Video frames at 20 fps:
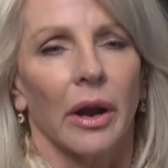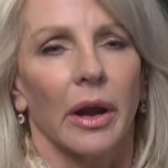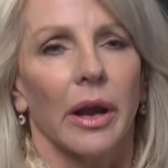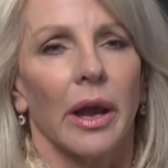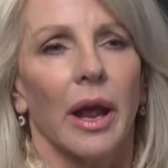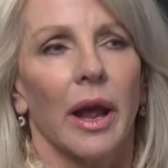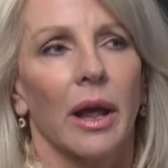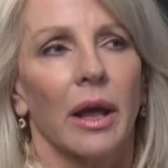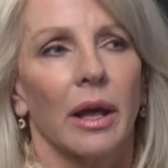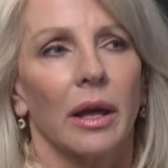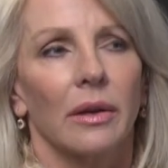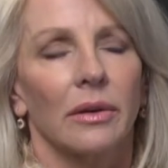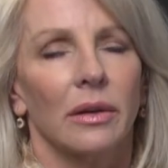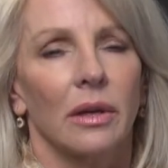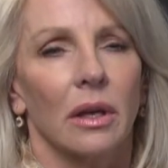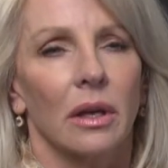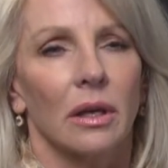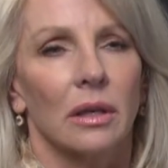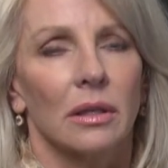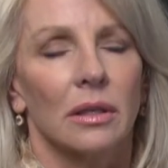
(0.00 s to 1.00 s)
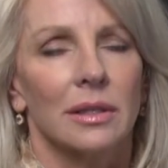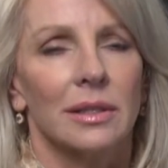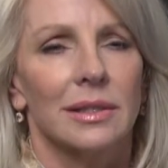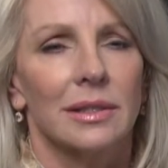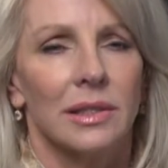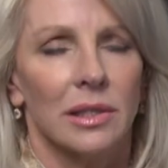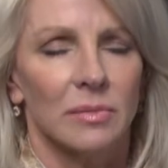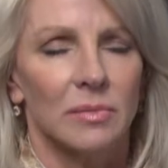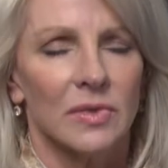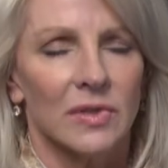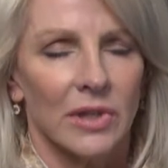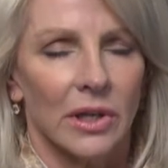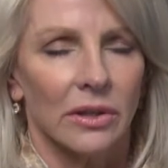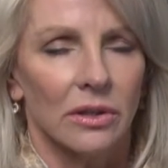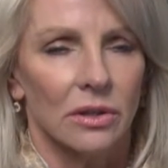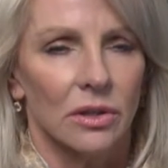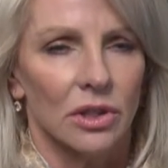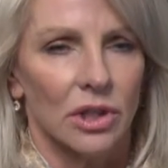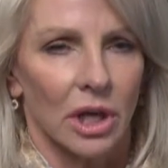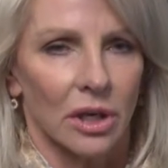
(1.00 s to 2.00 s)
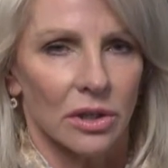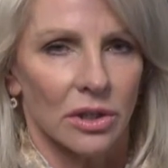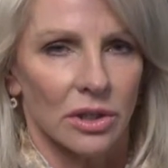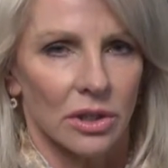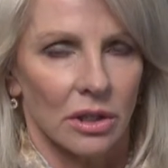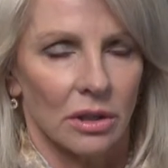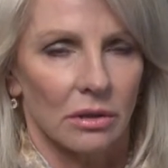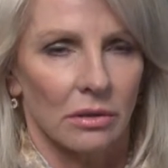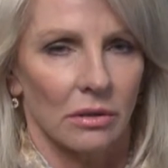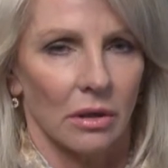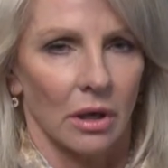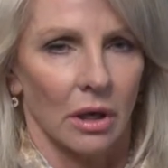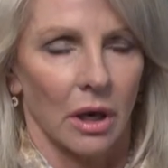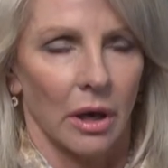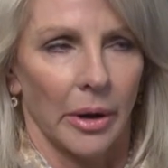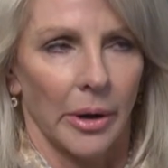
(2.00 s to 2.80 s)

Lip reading: I had a stem cell injection